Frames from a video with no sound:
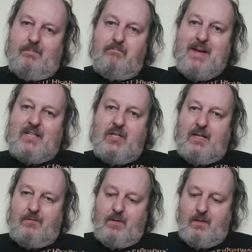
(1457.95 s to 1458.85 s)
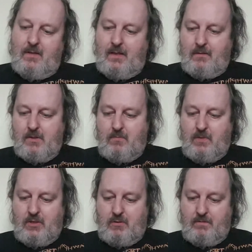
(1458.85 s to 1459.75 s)
magic, if you like, so
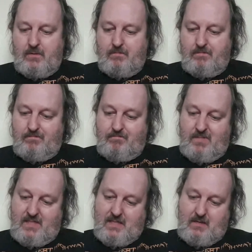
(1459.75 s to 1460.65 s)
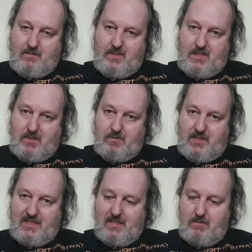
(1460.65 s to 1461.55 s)
witchcraft, so suits
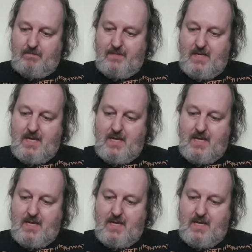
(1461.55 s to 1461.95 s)
still,